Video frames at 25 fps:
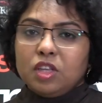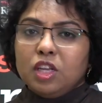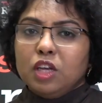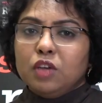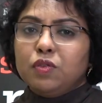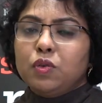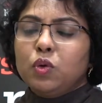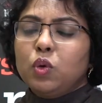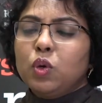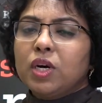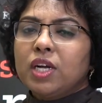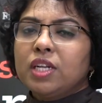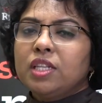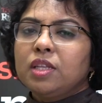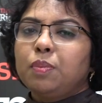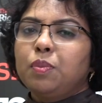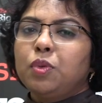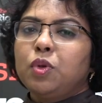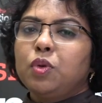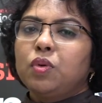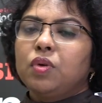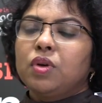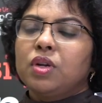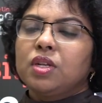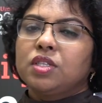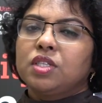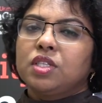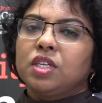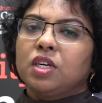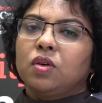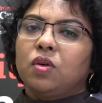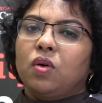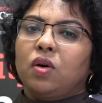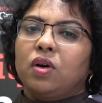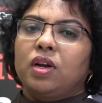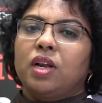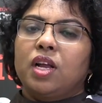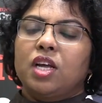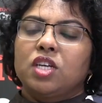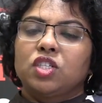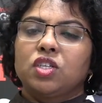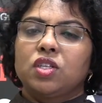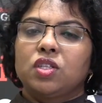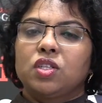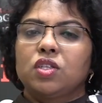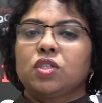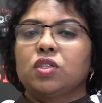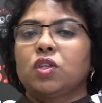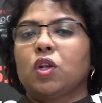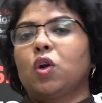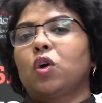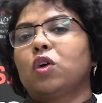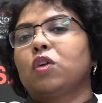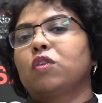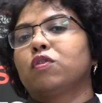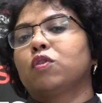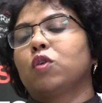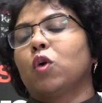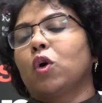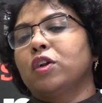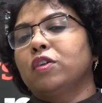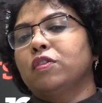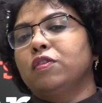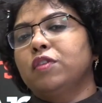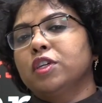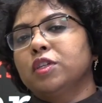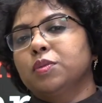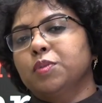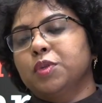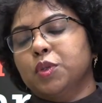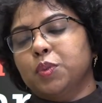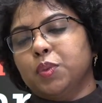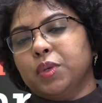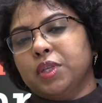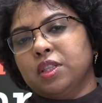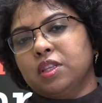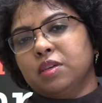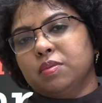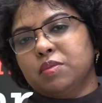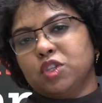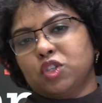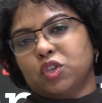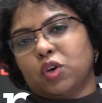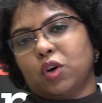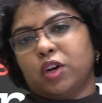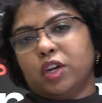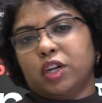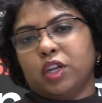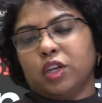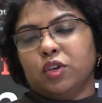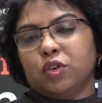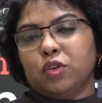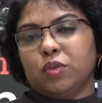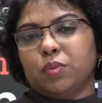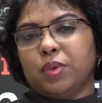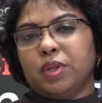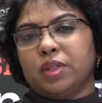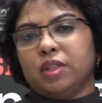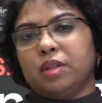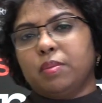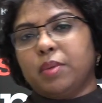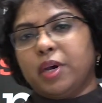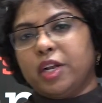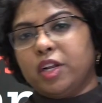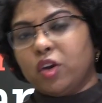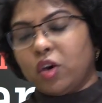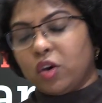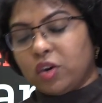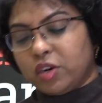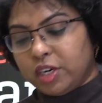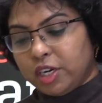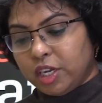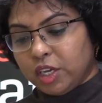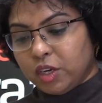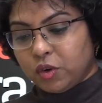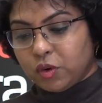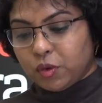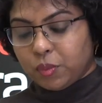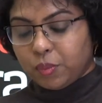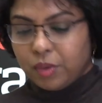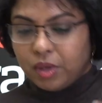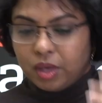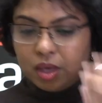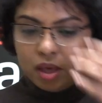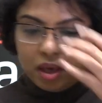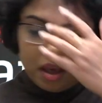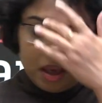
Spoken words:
If you look at the pluralistic organization, there's a lot of conflict between the majority group and the minority group